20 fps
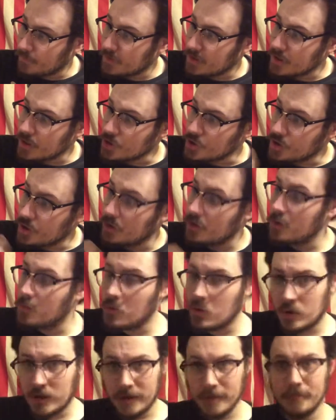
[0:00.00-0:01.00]

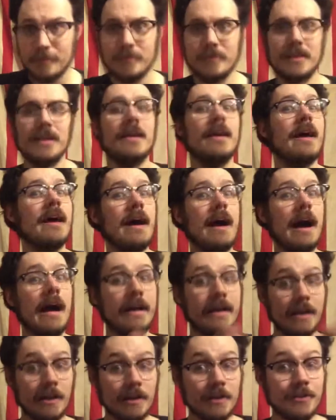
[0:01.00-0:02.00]
Ishinomori. I
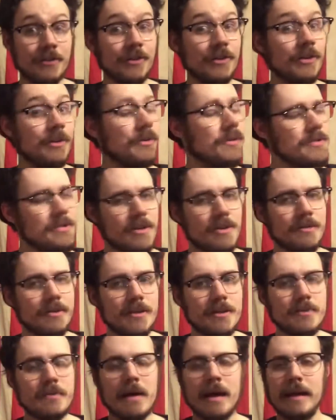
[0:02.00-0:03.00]
guarantee you, as
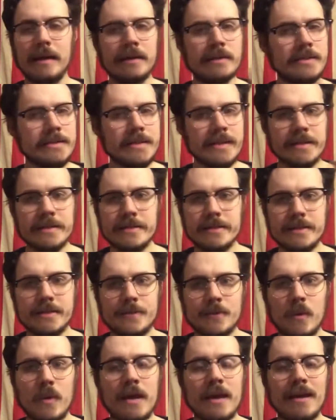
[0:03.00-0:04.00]
always, my East Texas
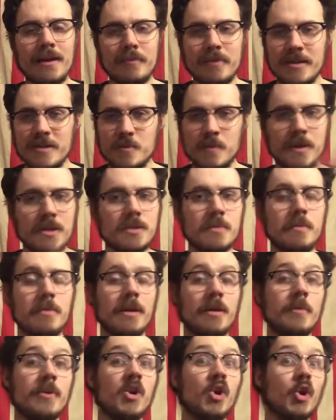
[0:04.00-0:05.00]
twang and my speech
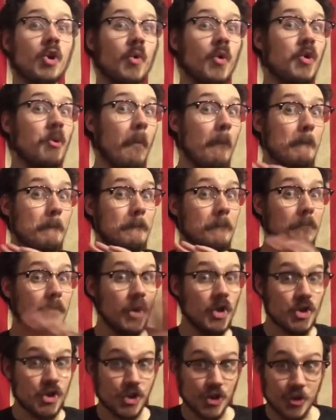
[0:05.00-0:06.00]
impediment are going to
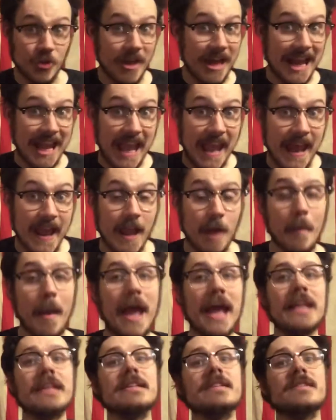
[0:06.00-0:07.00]
butcher that name
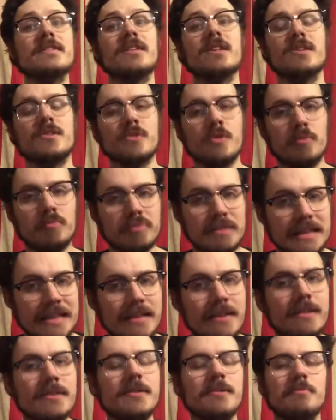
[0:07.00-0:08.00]
endlessly, so
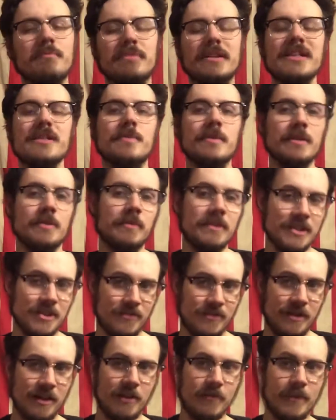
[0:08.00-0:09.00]
please, please, please, please
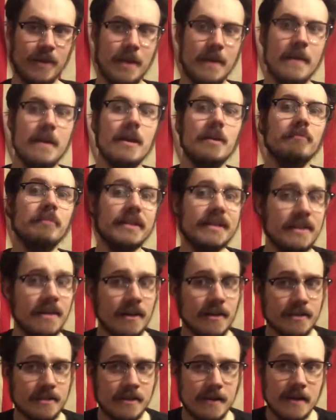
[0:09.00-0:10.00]
forgive me. But
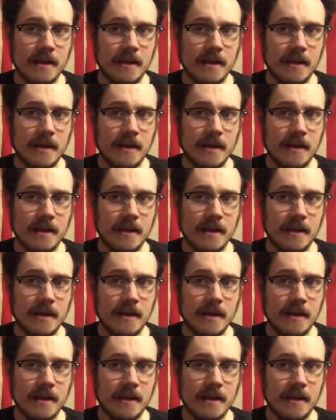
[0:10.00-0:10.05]
yes,